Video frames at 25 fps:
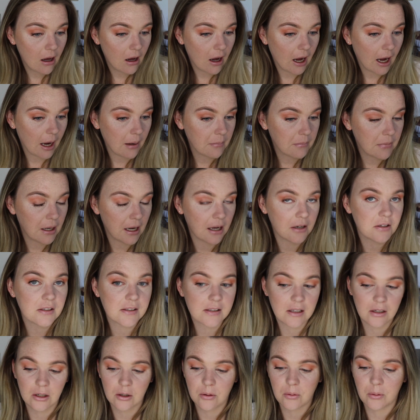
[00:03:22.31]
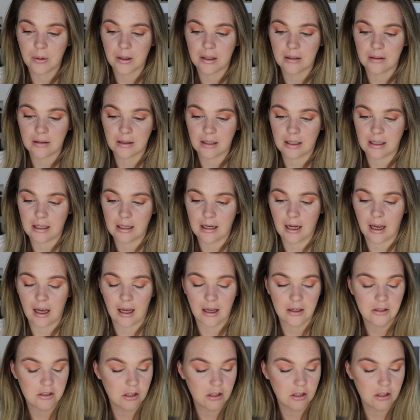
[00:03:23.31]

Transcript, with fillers: I am now just gonna quickly uh,